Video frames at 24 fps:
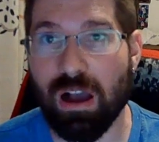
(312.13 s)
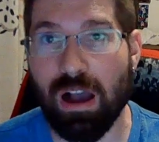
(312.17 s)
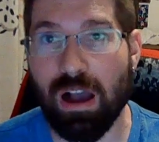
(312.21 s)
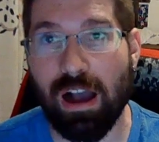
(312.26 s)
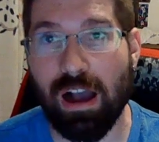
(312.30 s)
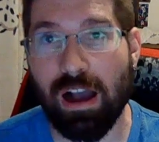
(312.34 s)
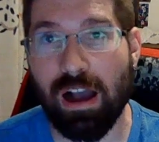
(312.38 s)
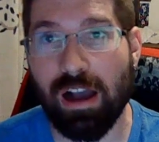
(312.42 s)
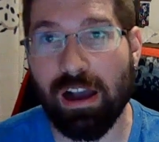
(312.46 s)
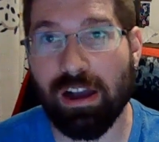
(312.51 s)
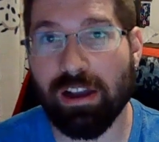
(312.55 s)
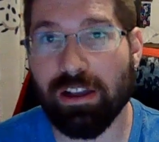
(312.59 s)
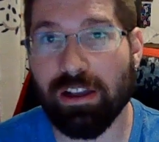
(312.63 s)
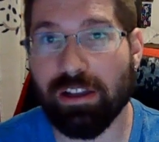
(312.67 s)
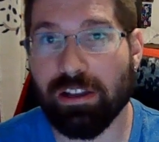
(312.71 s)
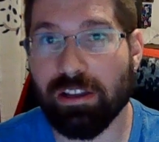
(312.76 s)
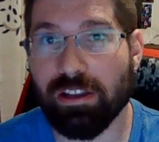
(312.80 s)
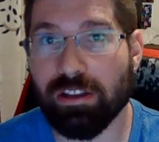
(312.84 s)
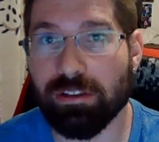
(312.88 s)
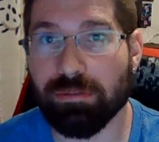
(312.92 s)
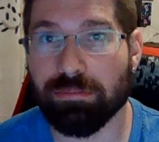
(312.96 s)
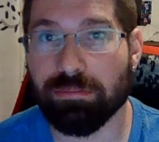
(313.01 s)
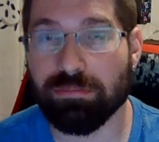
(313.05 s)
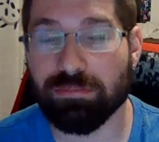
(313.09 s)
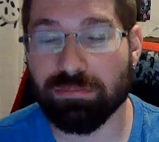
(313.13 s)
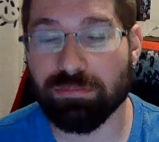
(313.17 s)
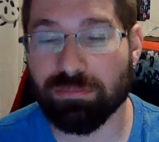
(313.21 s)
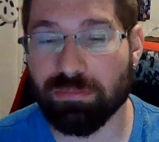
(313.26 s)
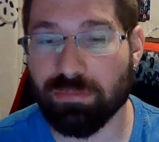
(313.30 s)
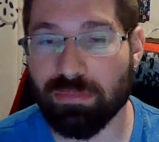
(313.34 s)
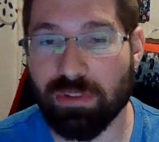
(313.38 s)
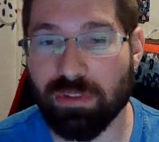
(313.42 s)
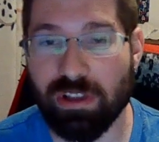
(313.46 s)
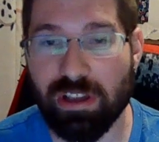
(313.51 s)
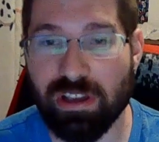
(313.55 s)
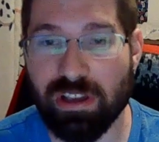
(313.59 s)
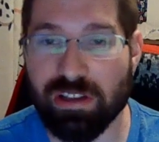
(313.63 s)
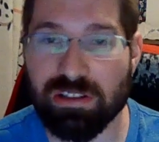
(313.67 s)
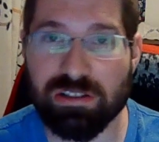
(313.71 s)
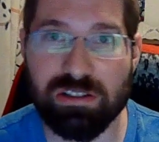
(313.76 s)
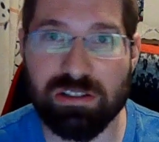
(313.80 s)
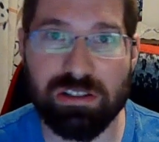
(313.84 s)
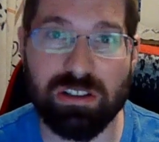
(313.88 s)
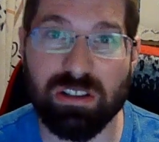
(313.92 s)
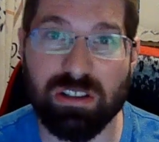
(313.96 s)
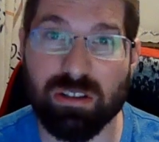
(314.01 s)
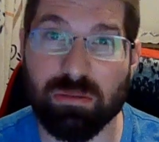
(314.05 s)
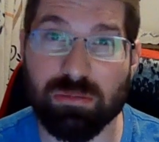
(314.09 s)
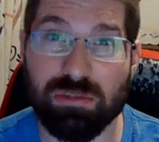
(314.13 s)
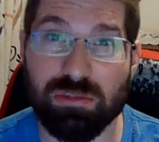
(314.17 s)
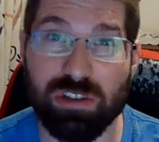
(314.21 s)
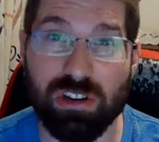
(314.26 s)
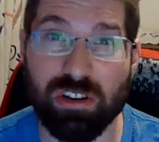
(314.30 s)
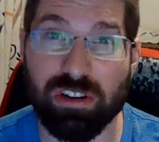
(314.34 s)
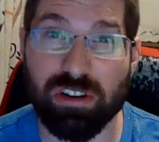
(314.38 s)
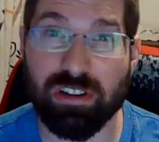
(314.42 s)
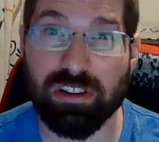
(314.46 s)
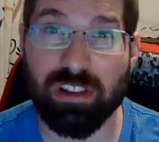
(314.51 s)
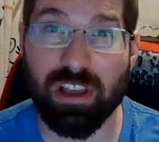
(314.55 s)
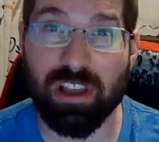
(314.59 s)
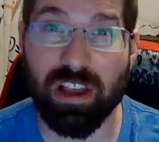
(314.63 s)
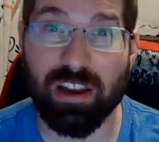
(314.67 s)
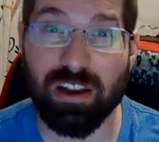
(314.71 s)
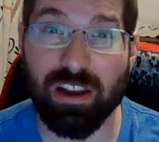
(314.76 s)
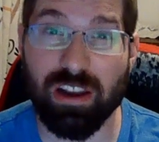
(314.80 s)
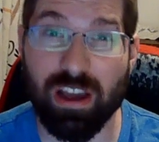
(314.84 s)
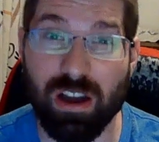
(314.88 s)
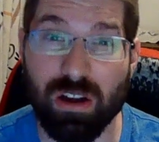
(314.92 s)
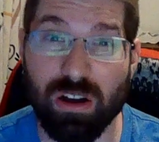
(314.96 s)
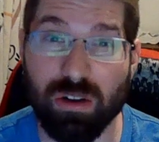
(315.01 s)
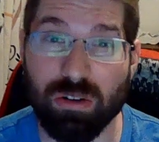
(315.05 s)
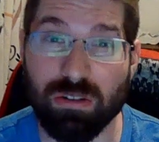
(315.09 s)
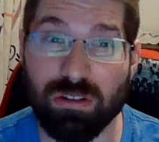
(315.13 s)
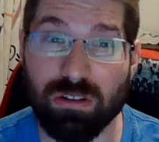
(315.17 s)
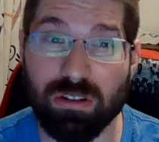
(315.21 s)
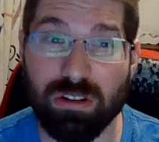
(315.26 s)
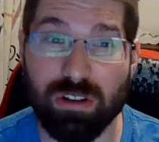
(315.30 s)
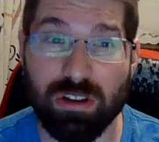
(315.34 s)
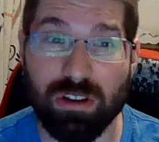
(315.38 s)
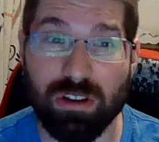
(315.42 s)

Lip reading: I can't see him turning that down.